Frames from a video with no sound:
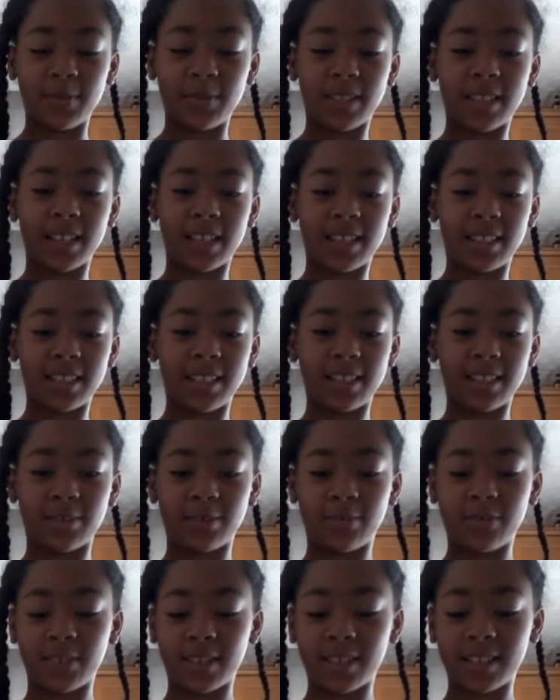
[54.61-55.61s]
Because so
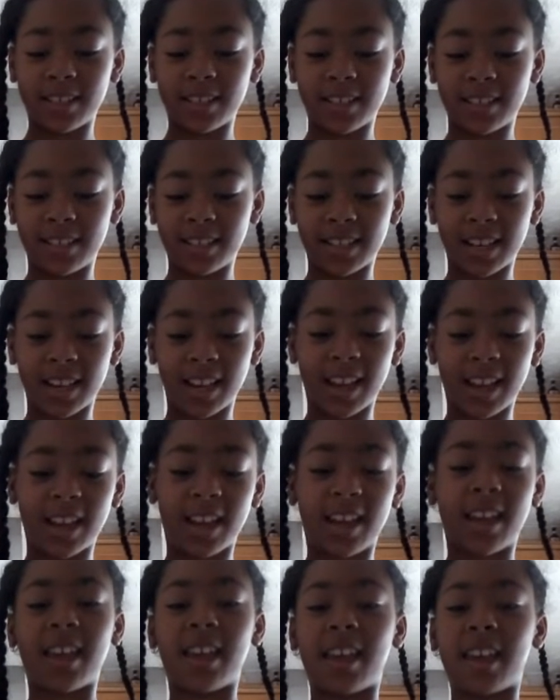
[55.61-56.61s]
first,
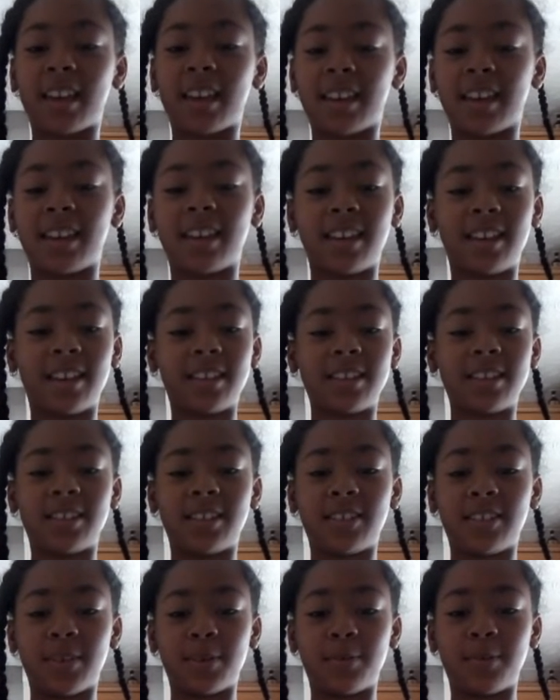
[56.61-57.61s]
I get the
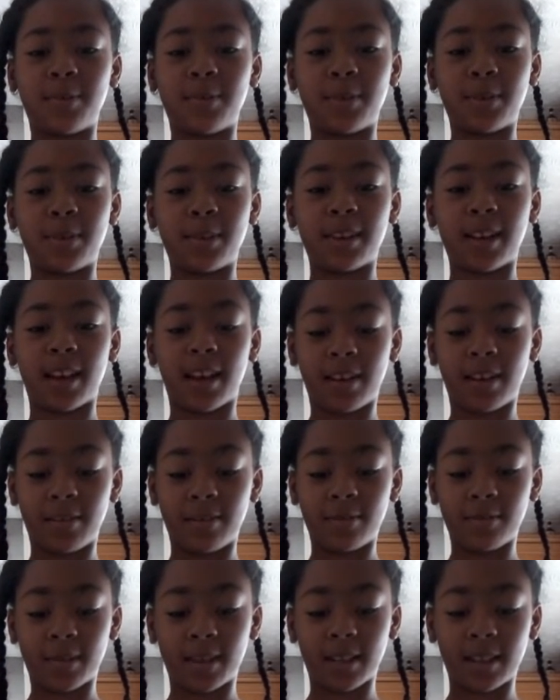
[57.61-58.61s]
strip
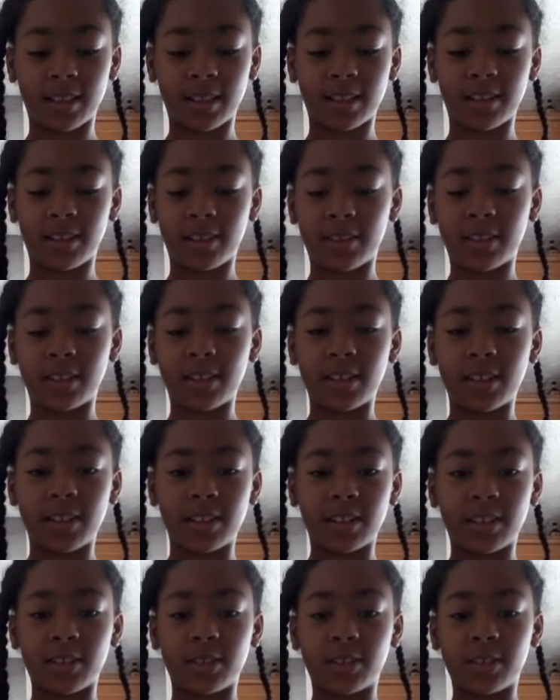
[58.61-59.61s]
out my little
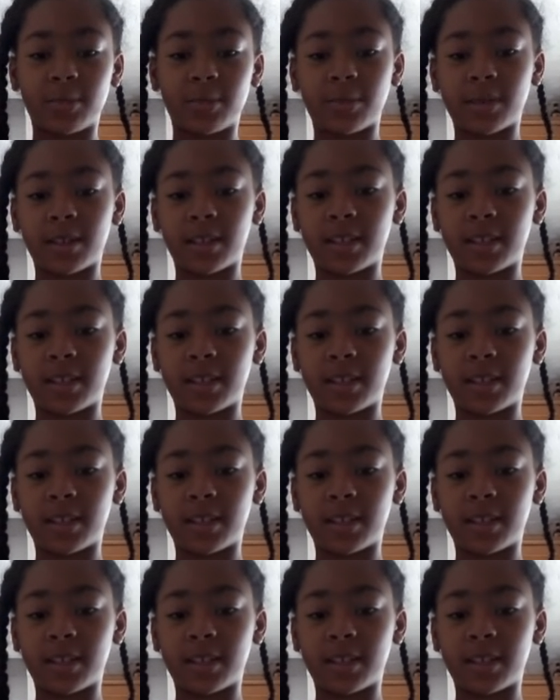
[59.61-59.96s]
strip